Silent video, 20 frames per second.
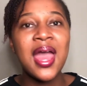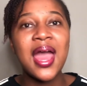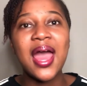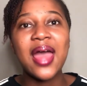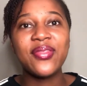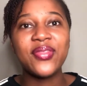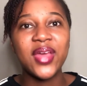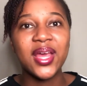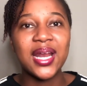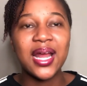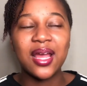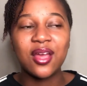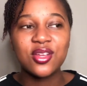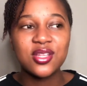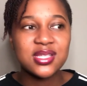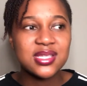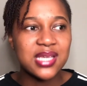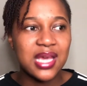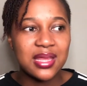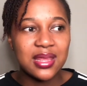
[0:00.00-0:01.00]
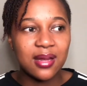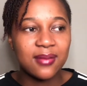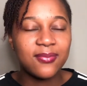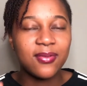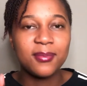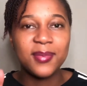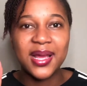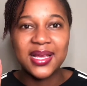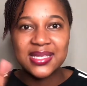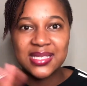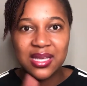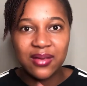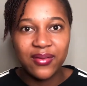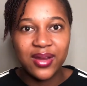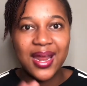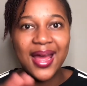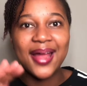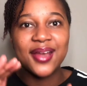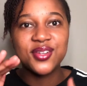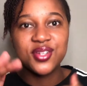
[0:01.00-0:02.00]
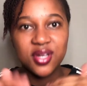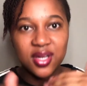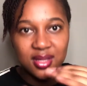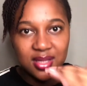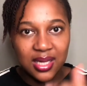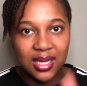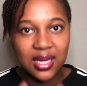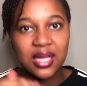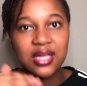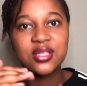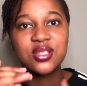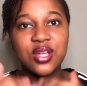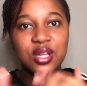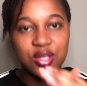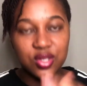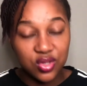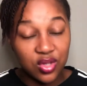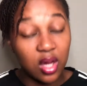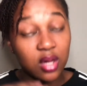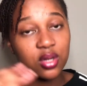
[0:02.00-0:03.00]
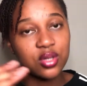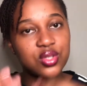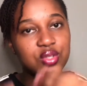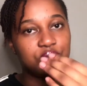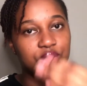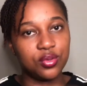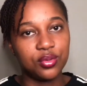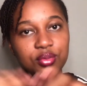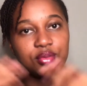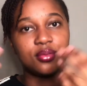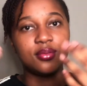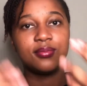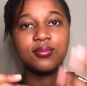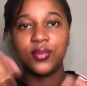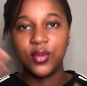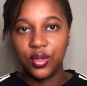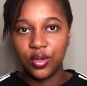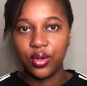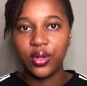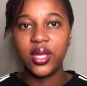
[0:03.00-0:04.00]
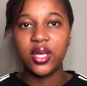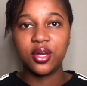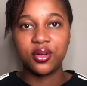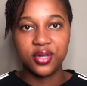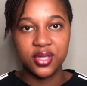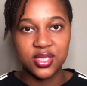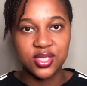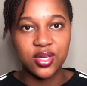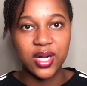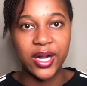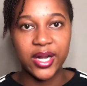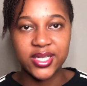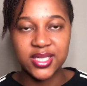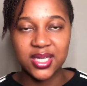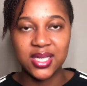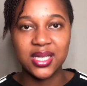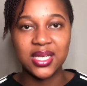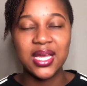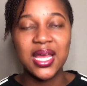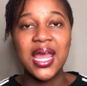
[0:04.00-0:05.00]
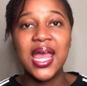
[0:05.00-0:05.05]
And then I could say that from like 700, then it started to, you know, increase gradually.